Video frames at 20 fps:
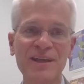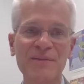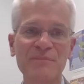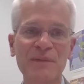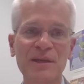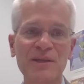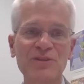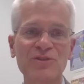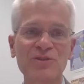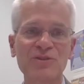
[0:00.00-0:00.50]

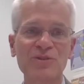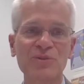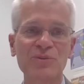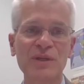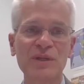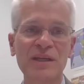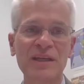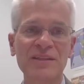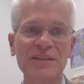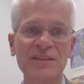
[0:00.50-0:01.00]
make sure
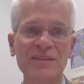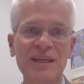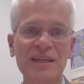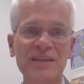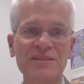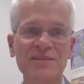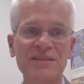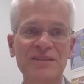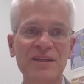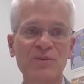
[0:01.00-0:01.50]
we get the
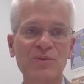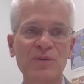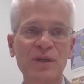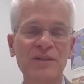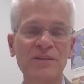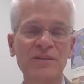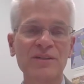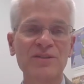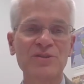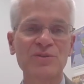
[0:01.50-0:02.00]
date set
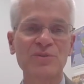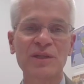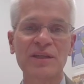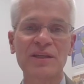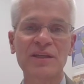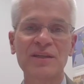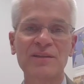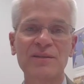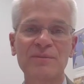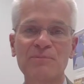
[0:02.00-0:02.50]
quickly so we
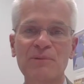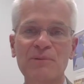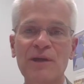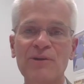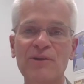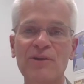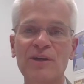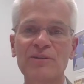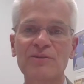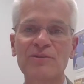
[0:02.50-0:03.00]
can get the
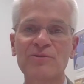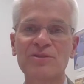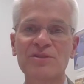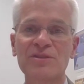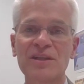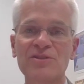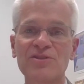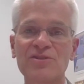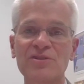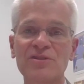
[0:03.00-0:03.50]
prior
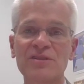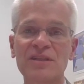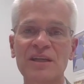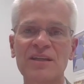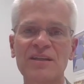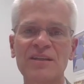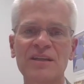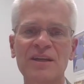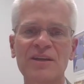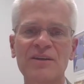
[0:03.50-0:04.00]
authorization
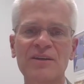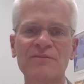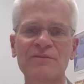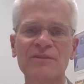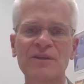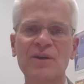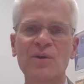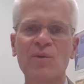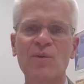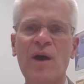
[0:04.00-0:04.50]
taken care of.
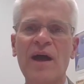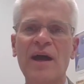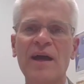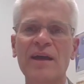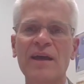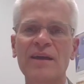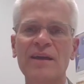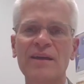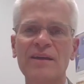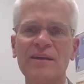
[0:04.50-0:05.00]

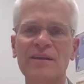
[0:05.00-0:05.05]
Why?